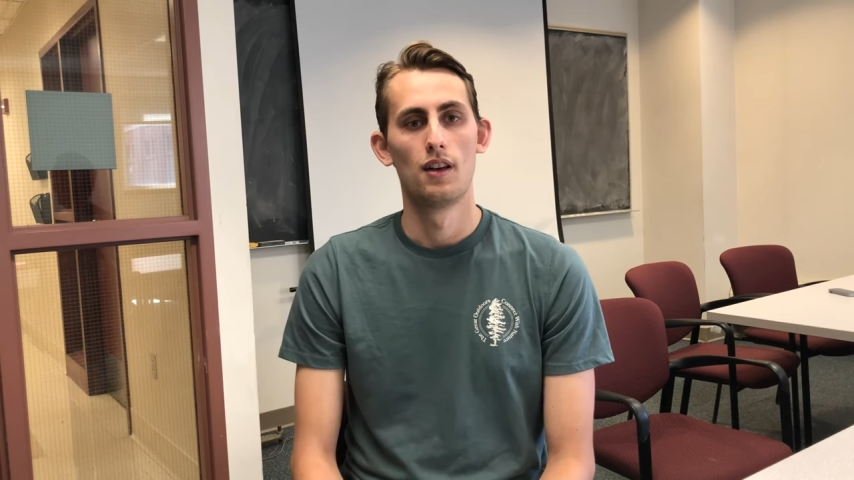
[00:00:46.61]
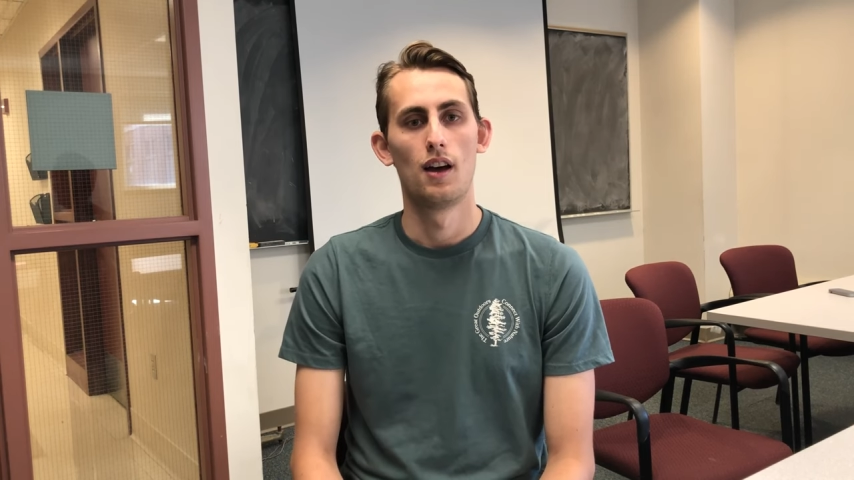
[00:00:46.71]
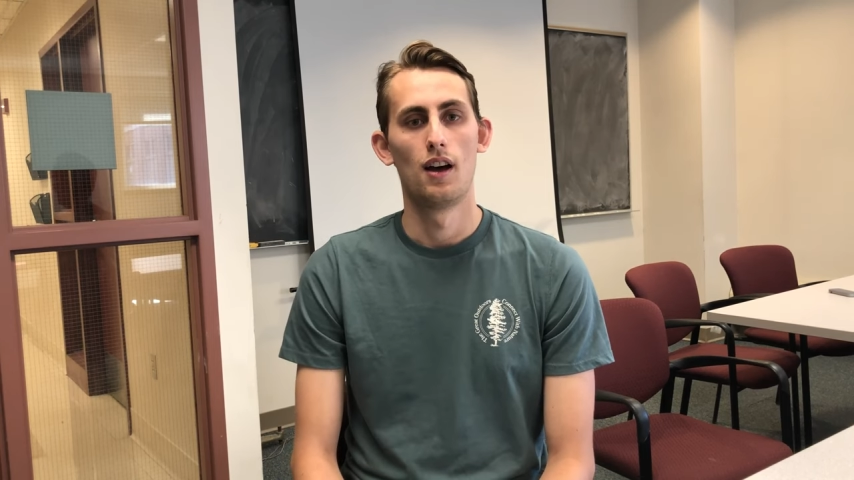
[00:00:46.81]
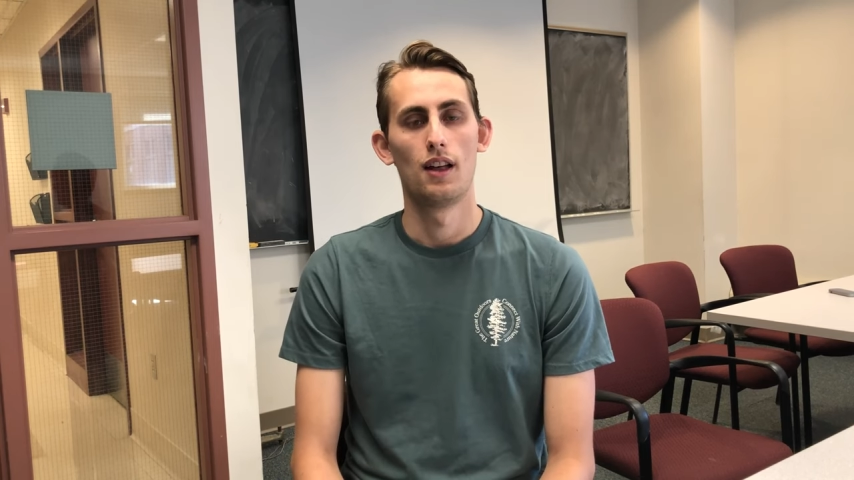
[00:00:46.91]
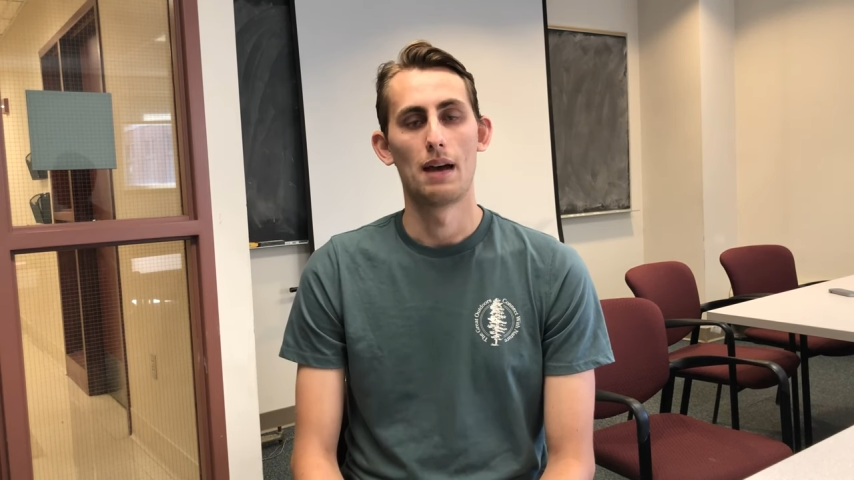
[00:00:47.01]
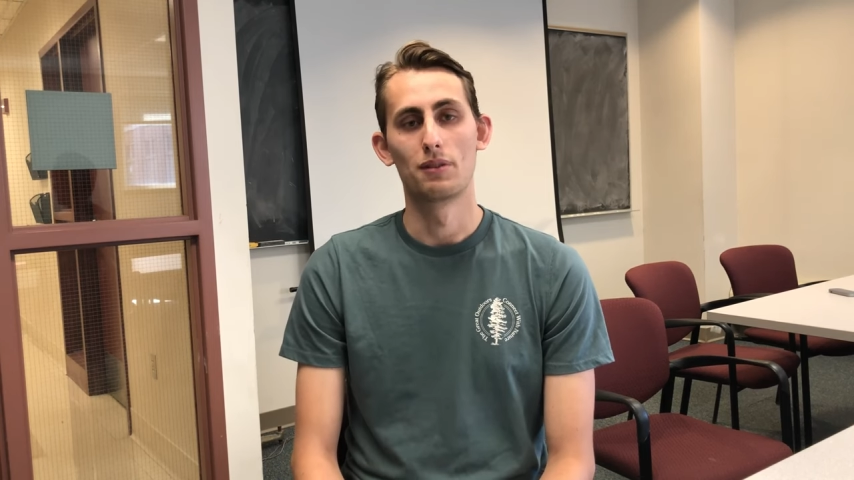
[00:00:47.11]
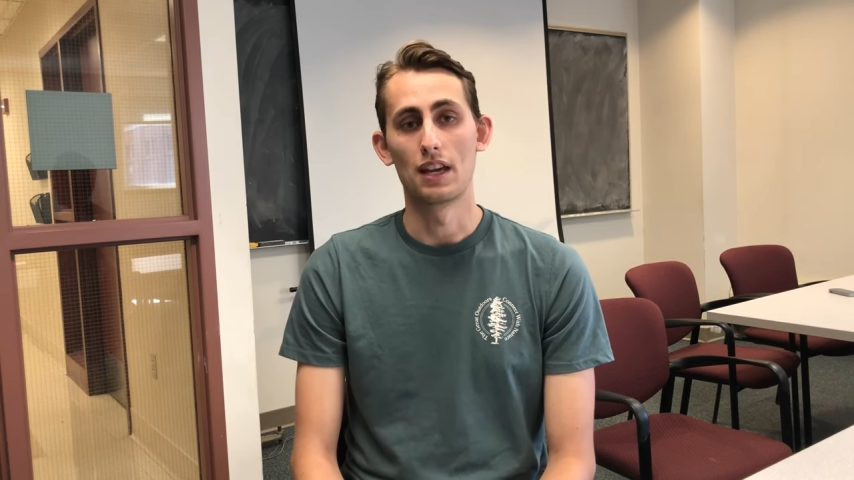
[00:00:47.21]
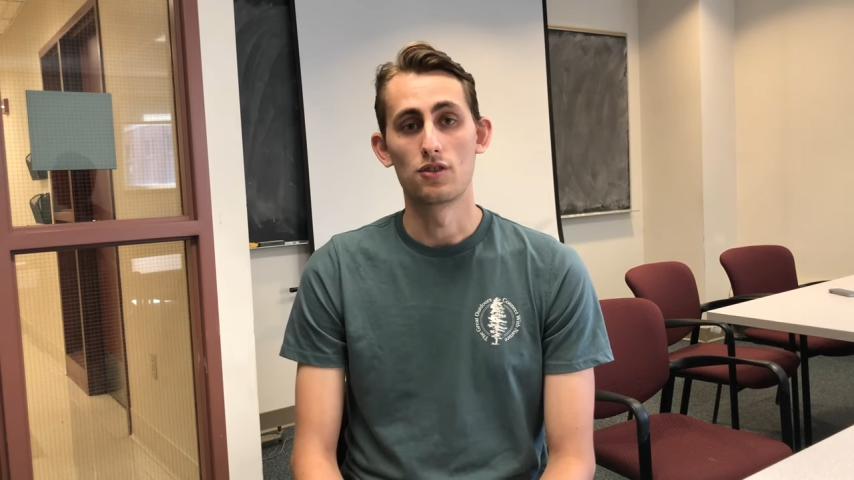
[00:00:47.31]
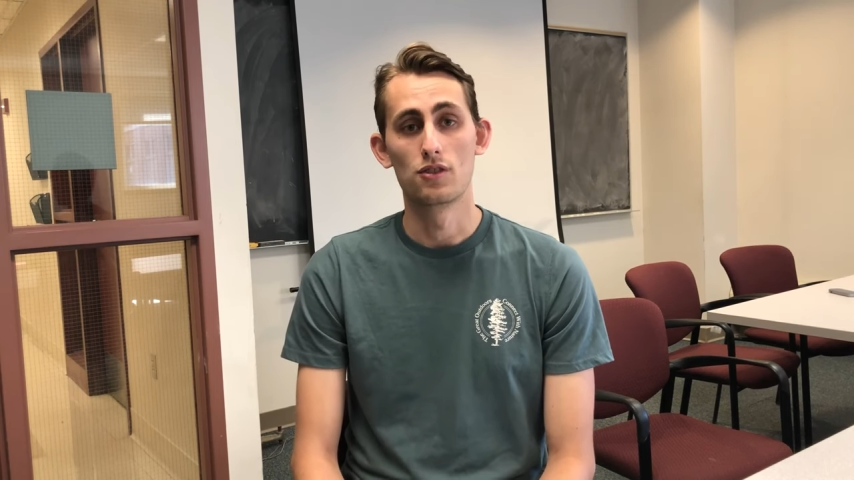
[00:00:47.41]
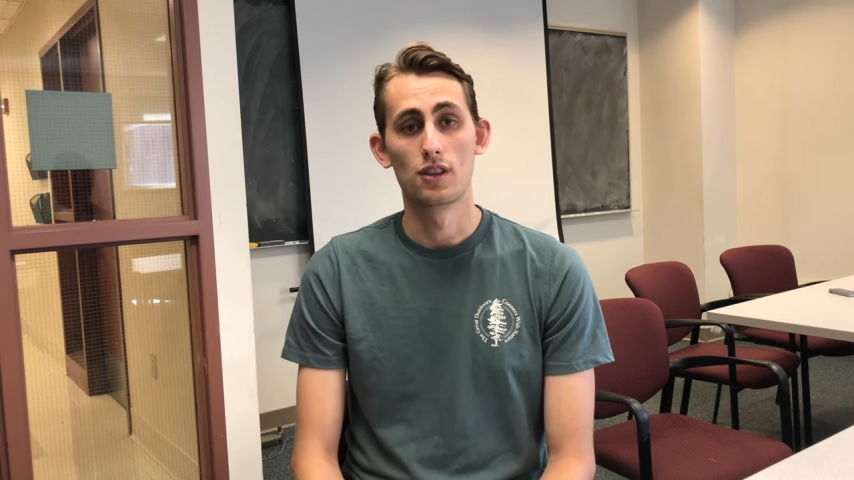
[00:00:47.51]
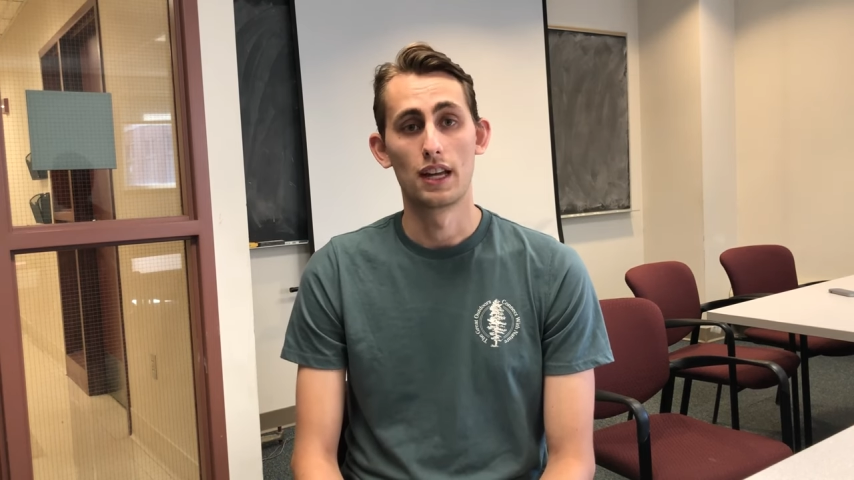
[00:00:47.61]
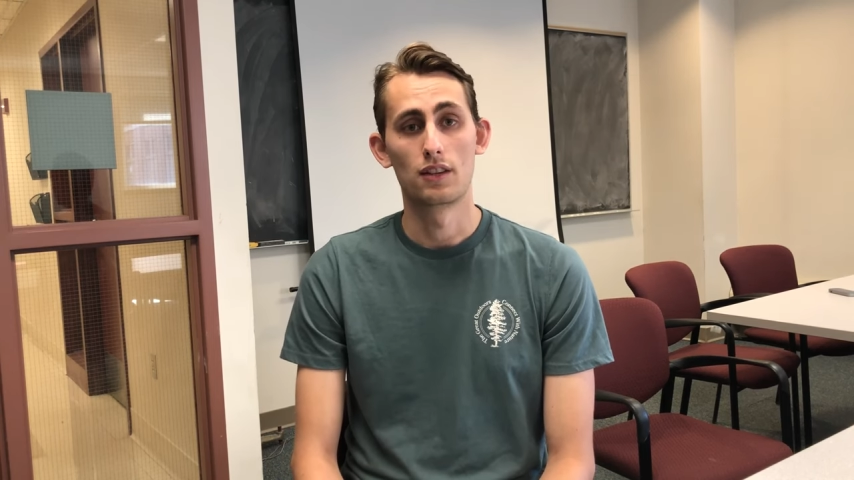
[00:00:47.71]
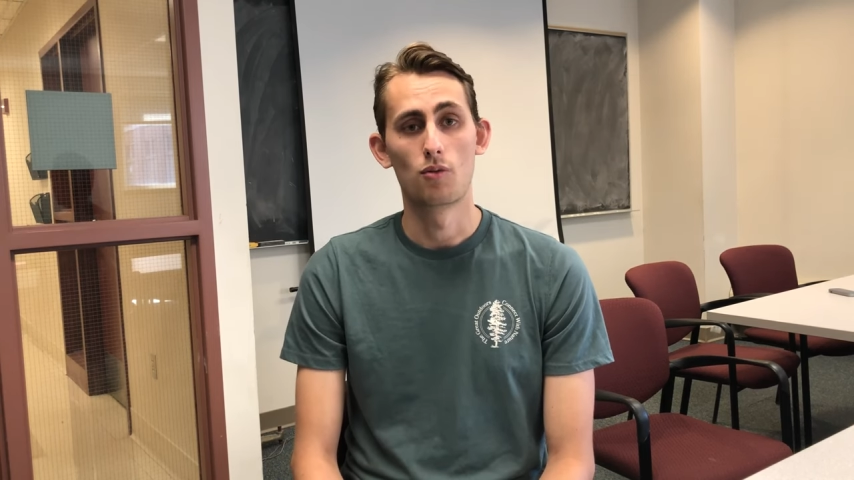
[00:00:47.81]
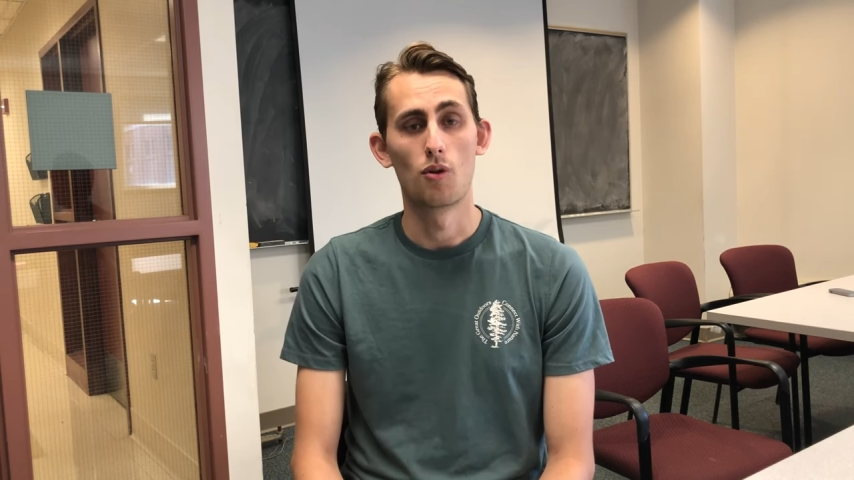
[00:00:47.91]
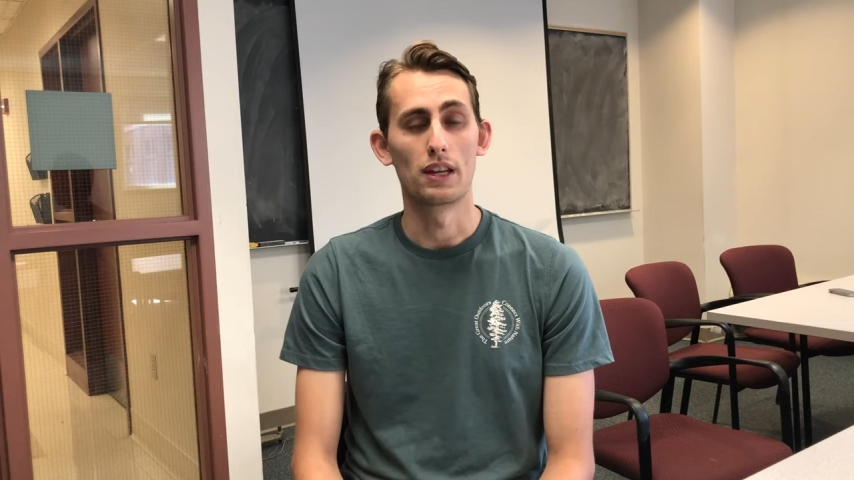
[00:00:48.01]
uh, applications like
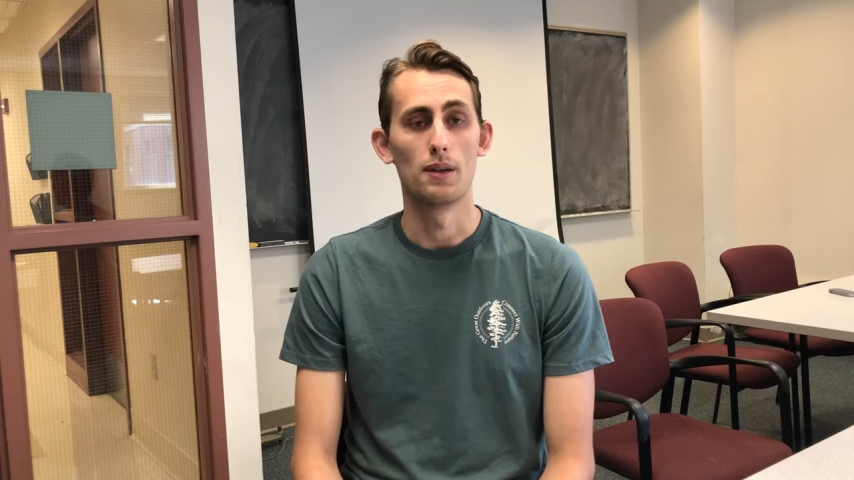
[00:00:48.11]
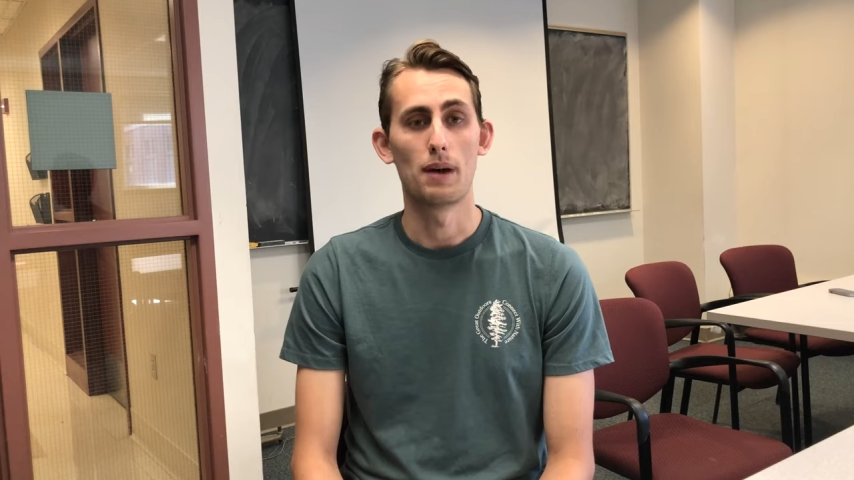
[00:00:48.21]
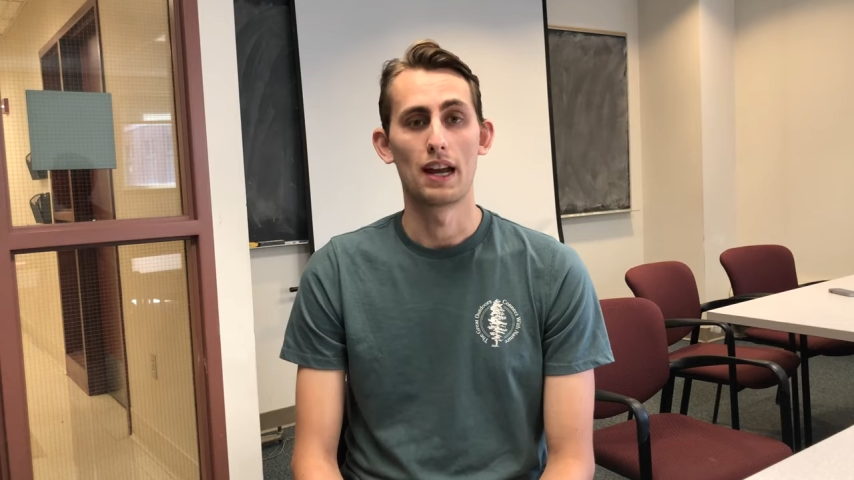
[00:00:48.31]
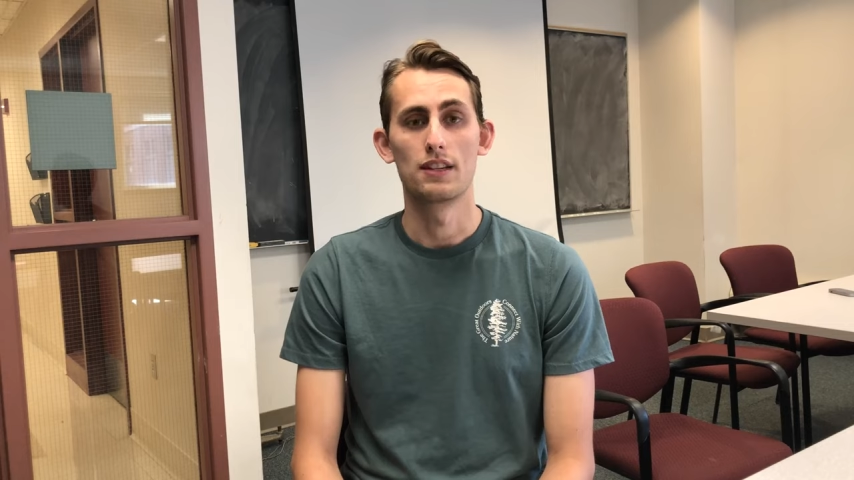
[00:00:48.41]
growing in the body